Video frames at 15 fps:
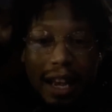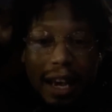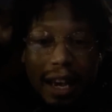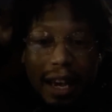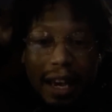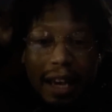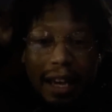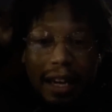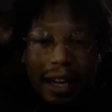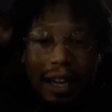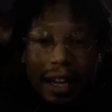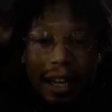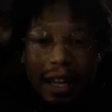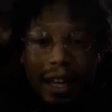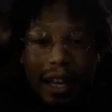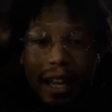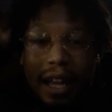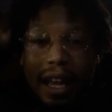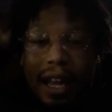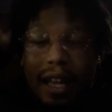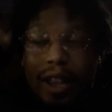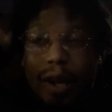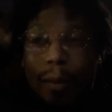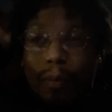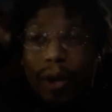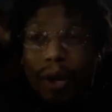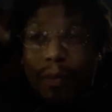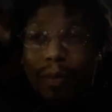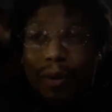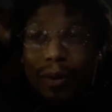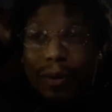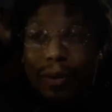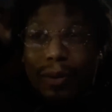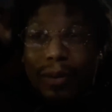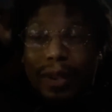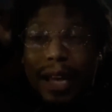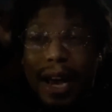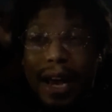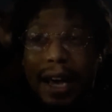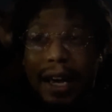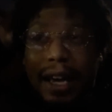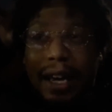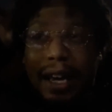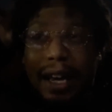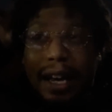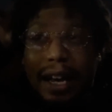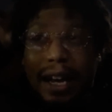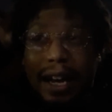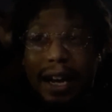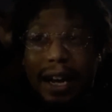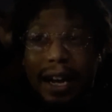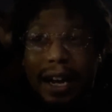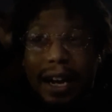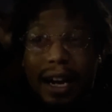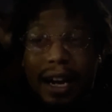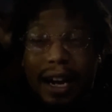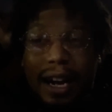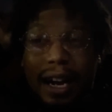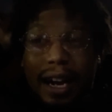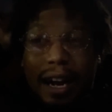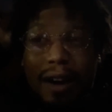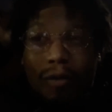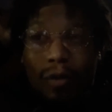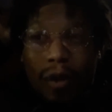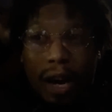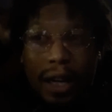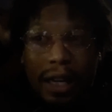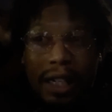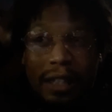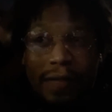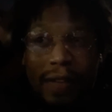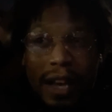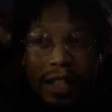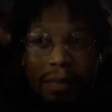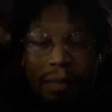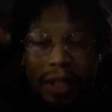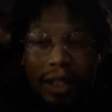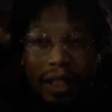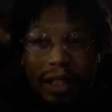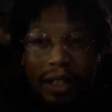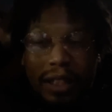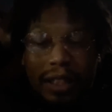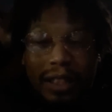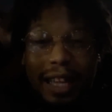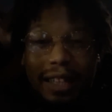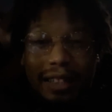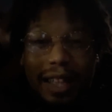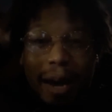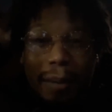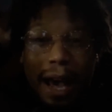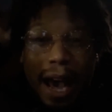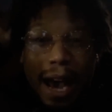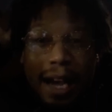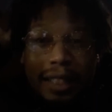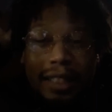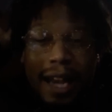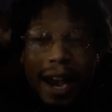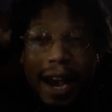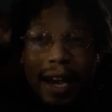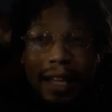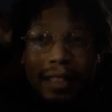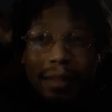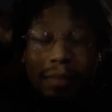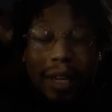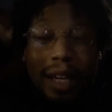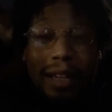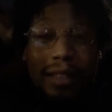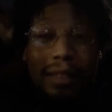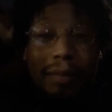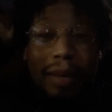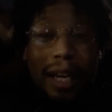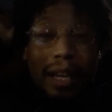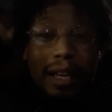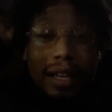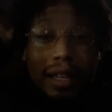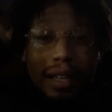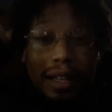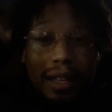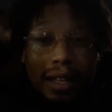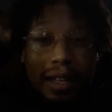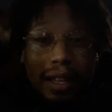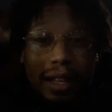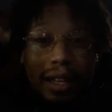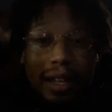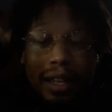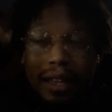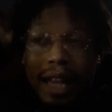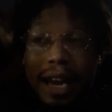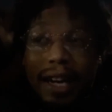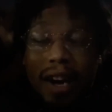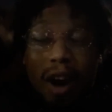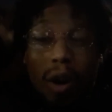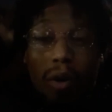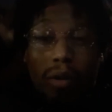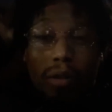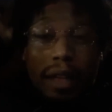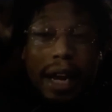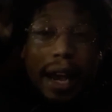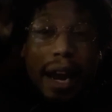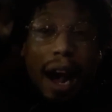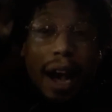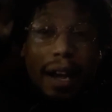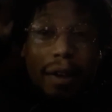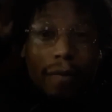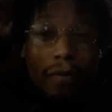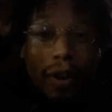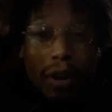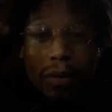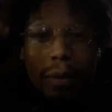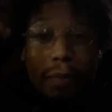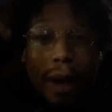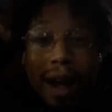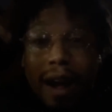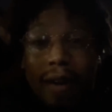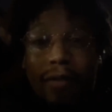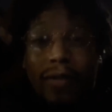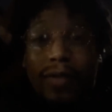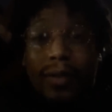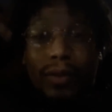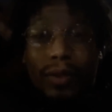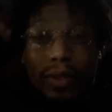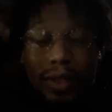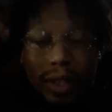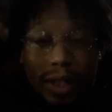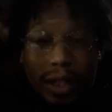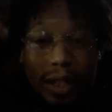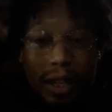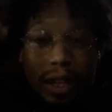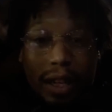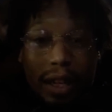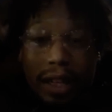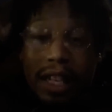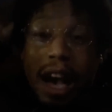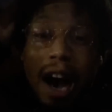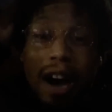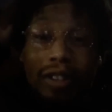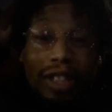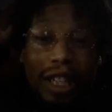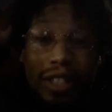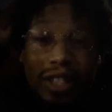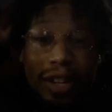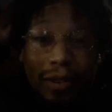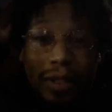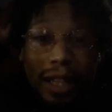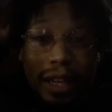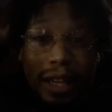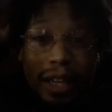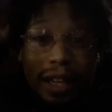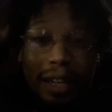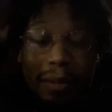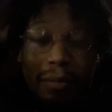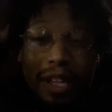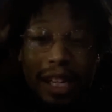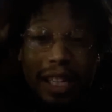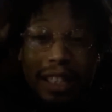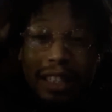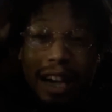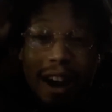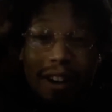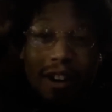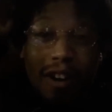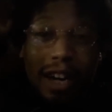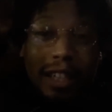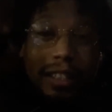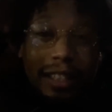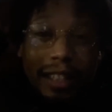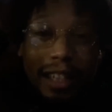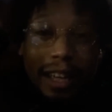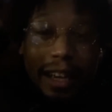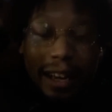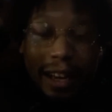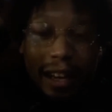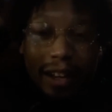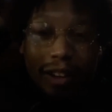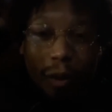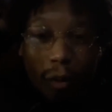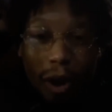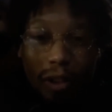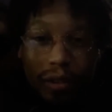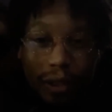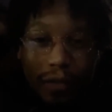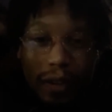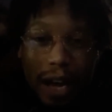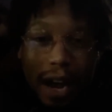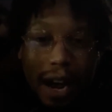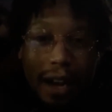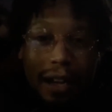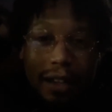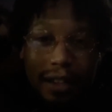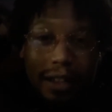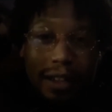And the people that run this Facebook, they stop hashtags because of me. They know that I am very powerful. Y'all just don't think it because y'all don't understand the works of God.